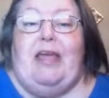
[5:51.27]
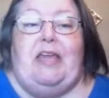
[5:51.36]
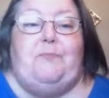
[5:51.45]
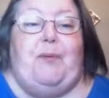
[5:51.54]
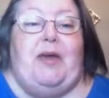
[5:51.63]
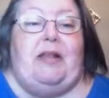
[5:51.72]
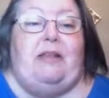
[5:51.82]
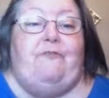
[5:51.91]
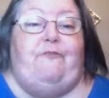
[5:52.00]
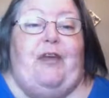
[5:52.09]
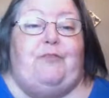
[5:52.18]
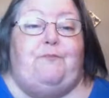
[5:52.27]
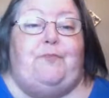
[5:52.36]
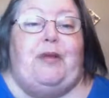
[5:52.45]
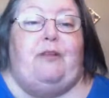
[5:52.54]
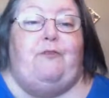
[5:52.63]
He butted a feather
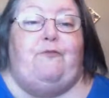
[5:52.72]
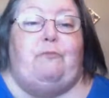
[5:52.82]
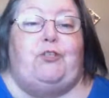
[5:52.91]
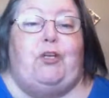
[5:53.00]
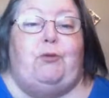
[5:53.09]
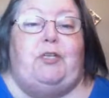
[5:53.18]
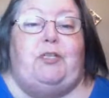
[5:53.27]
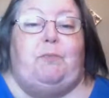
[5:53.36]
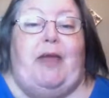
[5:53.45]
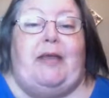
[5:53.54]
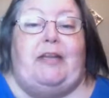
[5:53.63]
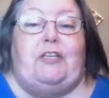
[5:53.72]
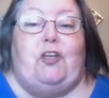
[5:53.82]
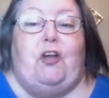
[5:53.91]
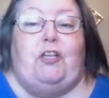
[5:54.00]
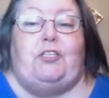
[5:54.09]
pillow from Jody's bed and
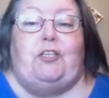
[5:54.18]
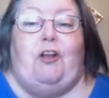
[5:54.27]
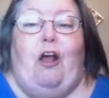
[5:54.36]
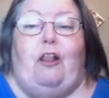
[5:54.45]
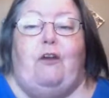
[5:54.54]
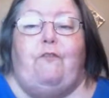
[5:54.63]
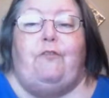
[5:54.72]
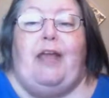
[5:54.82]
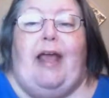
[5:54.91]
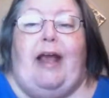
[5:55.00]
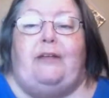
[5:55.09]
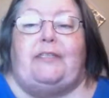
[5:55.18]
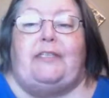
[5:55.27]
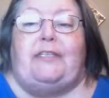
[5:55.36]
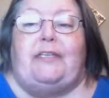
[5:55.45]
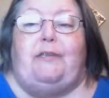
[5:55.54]
tossed it all over the
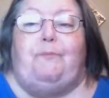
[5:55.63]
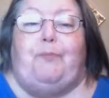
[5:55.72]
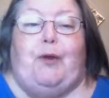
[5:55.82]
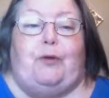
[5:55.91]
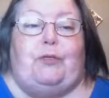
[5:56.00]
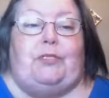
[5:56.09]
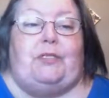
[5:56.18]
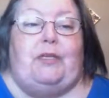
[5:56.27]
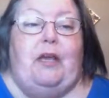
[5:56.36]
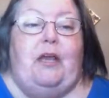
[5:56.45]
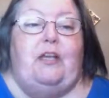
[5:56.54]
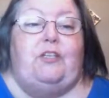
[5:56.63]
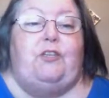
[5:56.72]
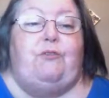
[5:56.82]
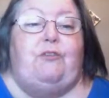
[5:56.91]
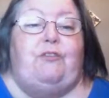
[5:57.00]
house until it burst,
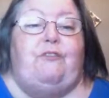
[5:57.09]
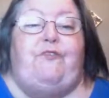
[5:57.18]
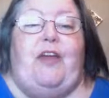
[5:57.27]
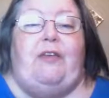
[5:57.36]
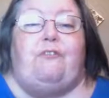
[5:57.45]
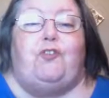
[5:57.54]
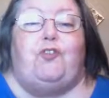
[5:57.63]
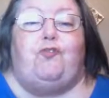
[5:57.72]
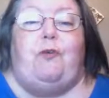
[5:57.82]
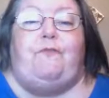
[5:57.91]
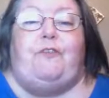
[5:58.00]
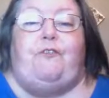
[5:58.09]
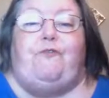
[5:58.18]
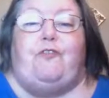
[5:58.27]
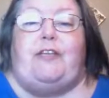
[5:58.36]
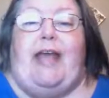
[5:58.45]
so that the feathers drifted
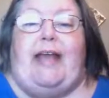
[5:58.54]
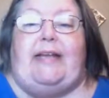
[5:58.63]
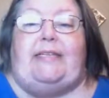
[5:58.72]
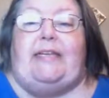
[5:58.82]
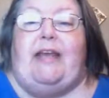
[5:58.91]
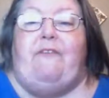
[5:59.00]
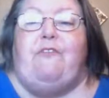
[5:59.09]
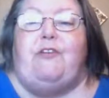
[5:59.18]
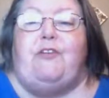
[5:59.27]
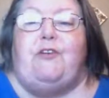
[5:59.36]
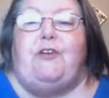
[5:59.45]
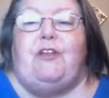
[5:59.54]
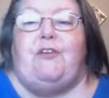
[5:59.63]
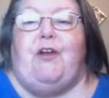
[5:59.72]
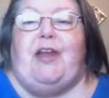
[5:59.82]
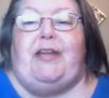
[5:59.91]
for days in every nook
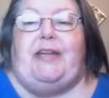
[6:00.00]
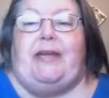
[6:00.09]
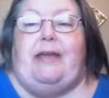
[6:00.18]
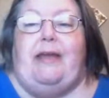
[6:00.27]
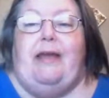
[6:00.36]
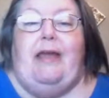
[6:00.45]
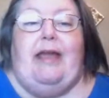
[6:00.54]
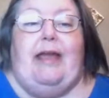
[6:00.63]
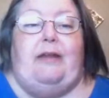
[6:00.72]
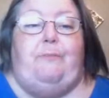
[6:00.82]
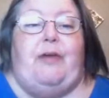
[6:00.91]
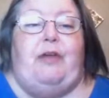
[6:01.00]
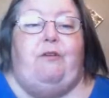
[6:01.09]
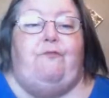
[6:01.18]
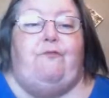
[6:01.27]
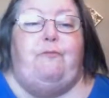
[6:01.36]
and cranny and
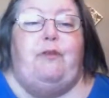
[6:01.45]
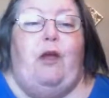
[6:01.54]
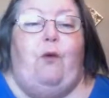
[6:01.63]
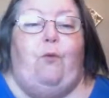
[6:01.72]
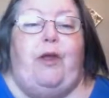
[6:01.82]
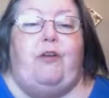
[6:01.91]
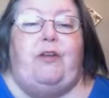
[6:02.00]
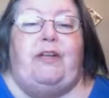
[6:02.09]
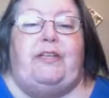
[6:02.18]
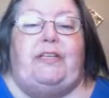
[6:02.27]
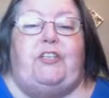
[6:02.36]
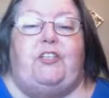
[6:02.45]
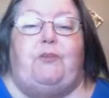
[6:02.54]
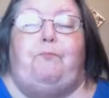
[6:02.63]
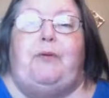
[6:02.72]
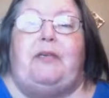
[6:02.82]
appeared from nowhere in a dish
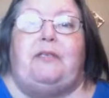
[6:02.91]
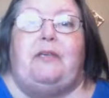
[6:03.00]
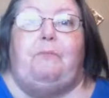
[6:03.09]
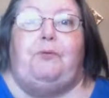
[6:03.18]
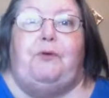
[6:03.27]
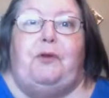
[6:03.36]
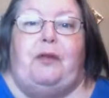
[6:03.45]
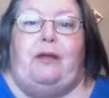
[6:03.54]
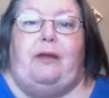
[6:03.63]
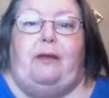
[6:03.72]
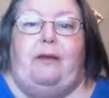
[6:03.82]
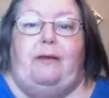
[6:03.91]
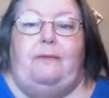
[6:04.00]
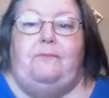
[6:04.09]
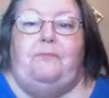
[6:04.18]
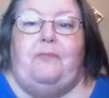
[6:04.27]
biscuit pudding.
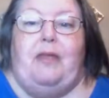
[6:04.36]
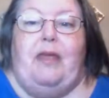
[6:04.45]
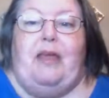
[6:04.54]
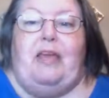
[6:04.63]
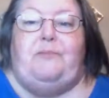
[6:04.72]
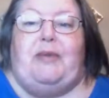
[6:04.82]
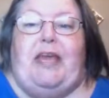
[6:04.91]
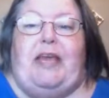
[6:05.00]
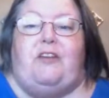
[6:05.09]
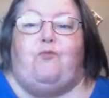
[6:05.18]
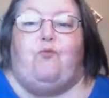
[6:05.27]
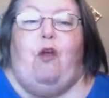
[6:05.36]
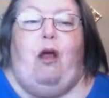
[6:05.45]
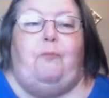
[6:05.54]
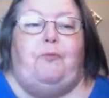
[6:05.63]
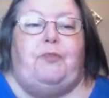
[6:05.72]
He began to
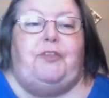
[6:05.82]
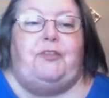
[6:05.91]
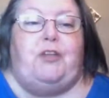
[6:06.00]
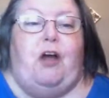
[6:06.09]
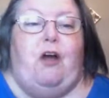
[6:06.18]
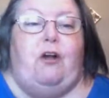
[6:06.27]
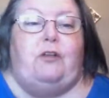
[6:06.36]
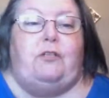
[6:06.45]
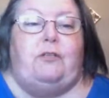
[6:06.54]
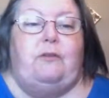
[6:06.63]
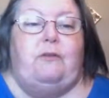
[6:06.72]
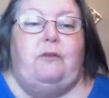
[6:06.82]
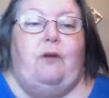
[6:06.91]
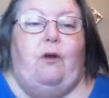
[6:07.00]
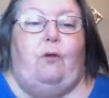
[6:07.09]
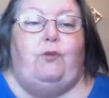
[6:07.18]
romp with the dogs.
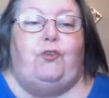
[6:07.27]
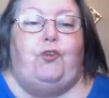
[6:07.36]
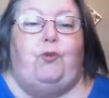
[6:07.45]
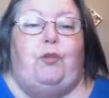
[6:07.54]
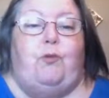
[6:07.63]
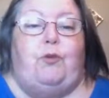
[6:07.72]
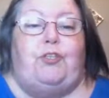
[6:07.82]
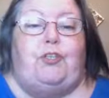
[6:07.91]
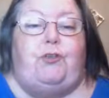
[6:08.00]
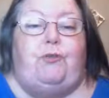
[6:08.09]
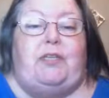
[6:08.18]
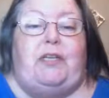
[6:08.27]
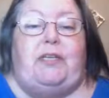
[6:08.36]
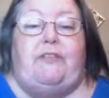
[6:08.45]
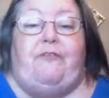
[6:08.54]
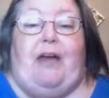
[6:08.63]
Old Julia was too
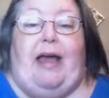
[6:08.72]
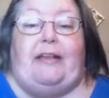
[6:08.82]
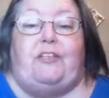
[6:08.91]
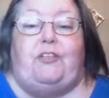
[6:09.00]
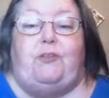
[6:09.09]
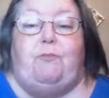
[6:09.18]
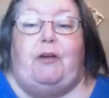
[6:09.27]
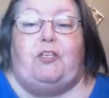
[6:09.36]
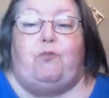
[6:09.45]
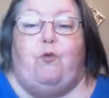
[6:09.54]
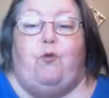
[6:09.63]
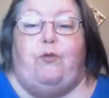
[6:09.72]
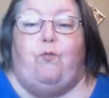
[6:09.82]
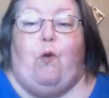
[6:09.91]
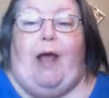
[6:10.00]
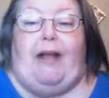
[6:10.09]
dignified to do much more
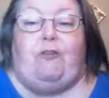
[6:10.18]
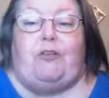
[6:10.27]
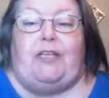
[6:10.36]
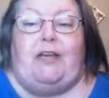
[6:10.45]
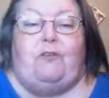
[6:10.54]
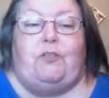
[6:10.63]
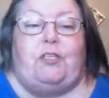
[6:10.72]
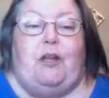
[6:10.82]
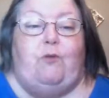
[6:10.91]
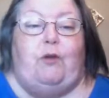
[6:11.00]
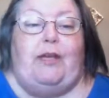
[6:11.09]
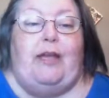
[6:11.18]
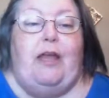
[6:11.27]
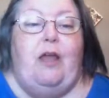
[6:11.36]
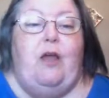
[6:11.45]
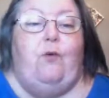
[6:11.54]
than wag her tail slowly
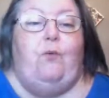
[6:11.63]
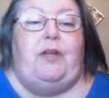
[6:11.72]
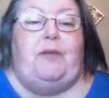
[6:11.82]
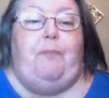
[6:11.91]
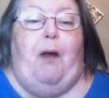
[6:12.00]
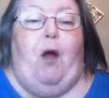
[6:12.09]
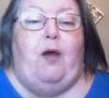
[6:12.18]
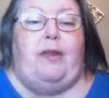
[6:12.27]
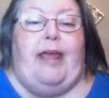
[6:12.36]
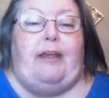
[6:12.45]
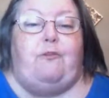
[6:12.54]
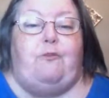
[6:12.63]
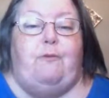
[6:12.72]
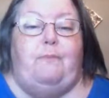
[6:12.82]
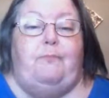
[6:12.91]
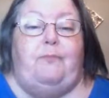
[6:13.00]
when he pawed at
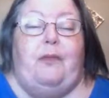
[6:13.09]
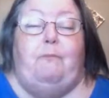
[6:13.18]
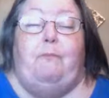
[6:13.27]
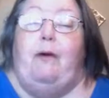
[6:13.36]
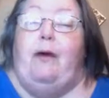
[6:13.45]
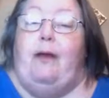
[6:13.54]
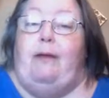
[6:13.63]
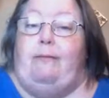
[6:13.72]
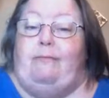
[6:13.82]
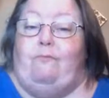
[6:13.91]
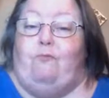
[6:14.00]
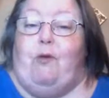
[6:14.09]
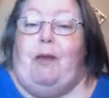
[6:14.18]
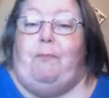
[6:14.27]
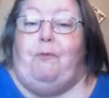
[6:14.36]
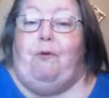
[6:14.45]
her, but
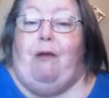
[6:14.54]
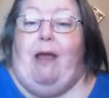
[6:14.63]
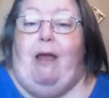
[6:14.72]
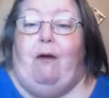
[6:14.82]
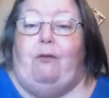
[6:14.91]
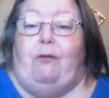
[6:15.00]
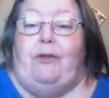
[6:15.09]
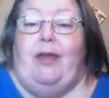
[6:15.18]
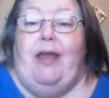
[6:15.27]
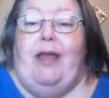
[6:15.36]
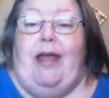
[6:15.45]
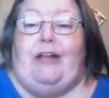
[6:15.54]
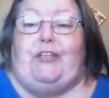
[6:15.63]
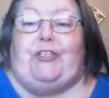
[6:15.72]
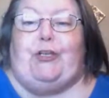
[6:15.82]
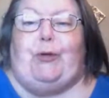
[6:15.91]
Rip growled
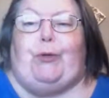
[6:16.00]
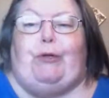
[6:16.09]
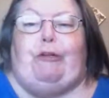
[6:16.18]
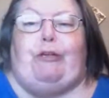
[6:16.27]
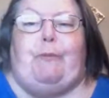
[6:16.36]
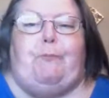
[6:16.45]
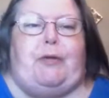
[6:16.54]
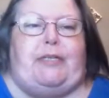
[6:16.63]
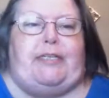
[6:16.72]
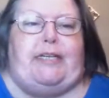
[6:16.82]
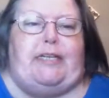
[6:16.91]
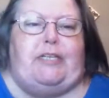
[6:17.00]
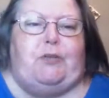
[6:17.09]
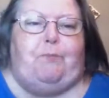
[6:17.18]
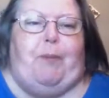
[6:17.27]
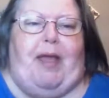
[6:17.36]
and circled and pretended
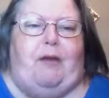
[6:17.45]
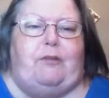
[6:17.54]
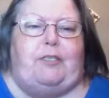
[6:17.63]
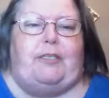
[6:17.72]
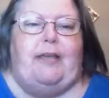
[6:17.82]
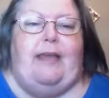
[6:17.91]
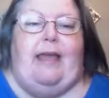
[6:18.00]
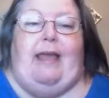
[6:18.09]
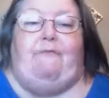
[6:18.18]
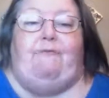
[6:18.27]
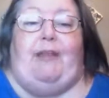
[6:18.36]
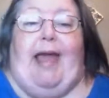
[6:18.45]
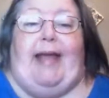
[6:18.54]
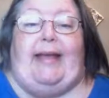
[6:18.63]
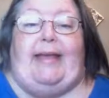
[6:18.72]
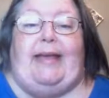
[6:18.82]
to pounce, and
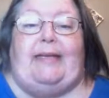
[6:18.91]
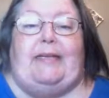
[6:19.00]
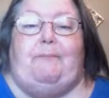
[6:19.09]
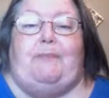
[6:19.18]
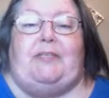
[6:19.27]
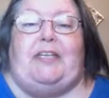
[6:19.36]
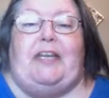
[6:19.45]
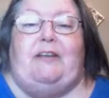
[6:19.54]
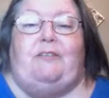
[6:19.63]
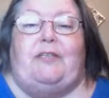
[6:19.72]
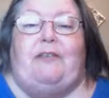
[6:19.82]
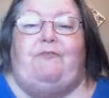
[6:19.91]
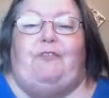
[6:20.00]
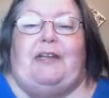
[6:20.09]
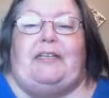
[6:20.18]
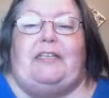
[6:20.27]
Flag kicked up his heels and
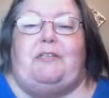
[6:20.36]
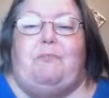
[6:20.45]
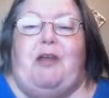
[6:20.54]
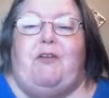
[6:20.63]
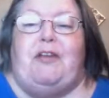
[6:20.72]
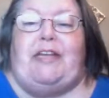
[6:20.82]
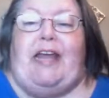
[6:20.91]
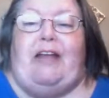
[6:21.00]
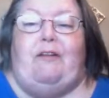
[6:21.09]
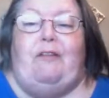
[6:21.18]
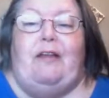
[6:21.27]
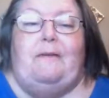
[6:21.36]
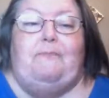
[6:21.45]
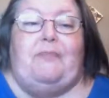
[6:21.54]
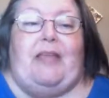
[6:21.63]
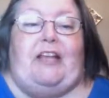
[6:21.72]
flicked his merry tail
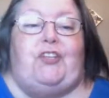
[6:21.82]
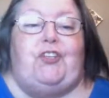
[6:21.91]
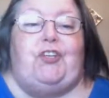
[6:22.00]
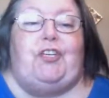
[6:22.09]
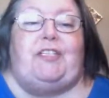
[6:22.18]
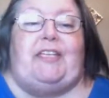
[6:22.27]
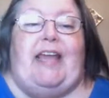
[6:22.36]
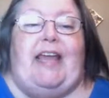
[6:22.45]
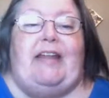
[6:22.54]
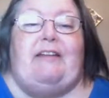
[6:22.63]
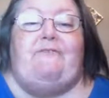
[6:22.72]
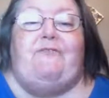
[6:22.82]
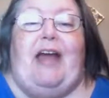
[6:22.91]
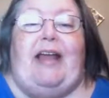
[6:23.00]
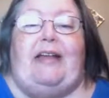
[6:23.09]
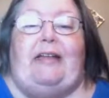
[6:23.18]
and shook his head and
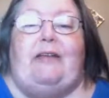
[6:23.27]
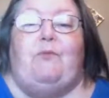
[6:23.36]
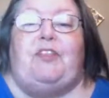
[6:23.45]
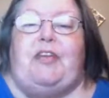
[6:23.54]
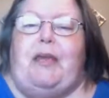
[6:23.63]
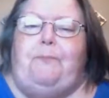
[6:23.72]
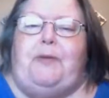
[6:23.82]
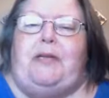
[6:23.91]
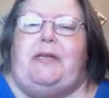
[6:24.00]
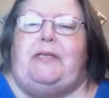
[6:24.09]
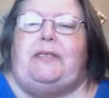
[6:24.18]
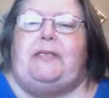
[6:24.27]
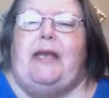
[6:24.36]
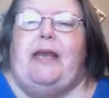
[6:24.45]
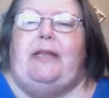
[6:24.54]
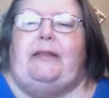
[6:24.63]
finally, with impudence,
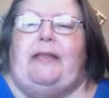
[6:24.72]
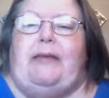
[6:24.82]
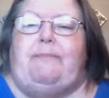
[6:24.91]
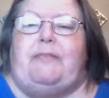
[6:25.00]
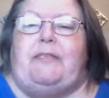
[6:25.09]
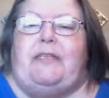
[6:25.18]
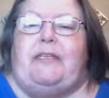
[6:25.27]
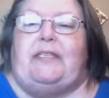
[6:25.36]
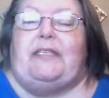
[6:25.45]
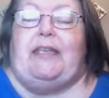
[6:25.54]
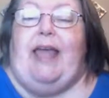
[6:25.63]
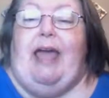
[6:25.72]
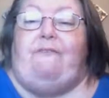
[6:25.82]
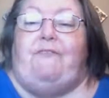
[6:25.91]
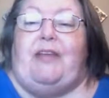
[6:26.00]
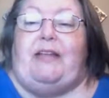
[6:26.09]
leaped the
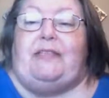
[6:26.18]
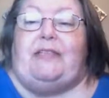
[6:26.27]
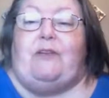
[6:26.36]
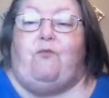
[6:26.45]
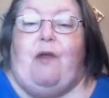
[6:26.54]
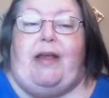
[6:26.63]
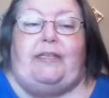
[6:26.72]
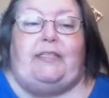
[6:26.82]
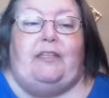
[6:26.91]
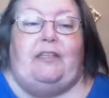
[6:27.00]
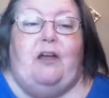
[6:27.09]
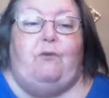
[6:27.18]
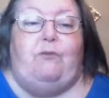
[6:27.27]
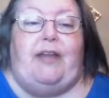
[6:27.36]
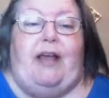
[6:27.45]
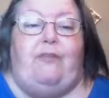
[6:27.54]
slat fence and raced
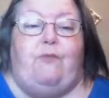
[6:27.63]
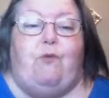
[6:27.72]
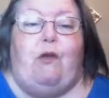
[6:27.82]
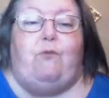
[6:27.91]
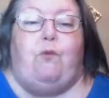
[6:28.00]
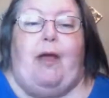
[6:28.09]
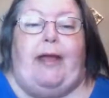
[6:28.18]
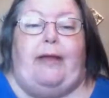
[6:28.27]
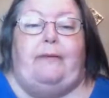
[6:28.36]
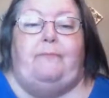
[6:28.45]
alone down the roadway.